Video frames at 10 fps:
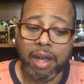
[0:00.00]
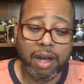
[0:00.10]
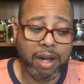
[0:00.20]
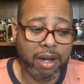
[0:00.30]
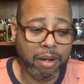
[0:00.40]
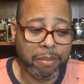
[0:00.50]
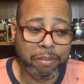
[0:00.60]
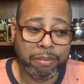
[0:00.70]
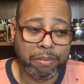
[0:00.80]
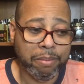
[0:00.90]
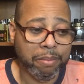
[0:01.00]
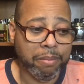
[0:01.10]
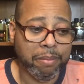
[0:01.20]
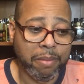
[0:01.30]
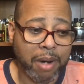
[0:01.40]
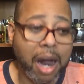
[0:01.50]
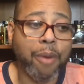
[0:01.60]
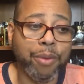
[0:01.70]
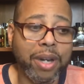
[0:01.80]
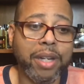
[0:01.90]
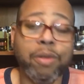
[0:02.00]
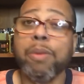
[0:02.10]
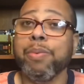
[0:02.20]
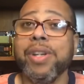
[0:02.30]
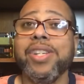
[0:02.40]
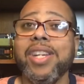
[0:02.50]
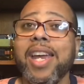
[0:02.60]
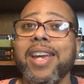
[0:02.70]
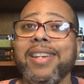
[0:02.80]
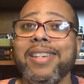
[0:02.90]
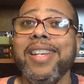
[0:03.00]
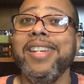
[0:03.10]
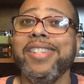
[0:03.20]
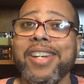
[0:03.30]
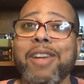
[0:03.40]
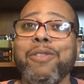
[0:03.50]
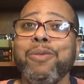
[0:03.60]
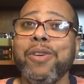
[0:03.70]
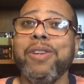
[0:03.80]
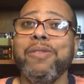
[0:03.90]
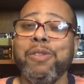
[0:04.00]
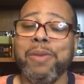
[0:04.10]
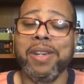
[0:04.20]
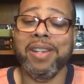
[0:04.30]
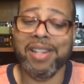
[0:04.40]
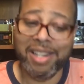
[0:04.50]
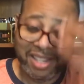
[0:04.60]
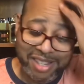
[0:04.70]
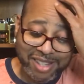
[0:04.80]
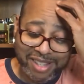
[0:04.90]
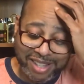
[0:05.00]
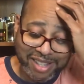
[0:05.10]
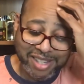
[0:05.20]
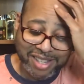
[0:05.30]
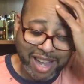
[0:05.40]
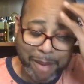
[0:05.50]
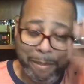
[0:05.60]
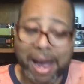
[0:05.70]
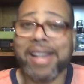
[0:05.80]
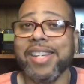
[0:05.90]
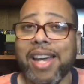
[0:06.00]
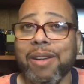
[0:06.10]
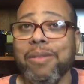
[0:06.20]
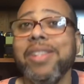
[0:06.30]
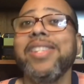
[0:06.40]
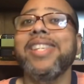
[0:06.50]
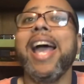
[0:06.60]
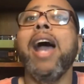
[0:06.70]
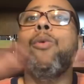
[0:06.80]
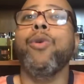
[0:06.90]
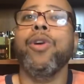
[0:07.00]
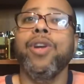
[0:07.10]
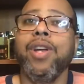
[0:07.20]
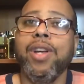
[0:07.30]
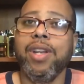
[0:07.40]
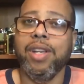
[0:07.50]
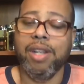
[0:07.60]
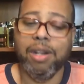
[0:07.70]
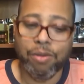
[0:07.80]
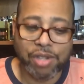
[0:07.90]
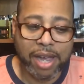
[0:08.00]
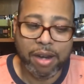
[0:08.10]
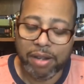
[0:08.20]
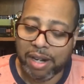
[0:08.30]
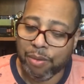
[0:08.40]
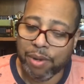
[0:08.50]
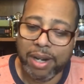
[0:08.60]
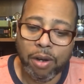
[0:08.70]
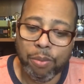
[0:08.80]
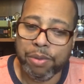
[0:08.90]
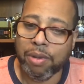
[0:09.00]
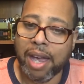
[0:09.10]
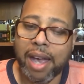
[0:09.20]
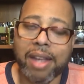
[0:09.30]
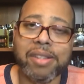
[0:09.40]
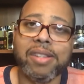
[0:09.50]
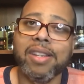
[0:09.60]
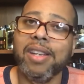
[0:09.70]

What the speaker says: I really do appreciate each and every one of you, man. And this is not my channel. This is our, you know, channel. And I really hope you guys,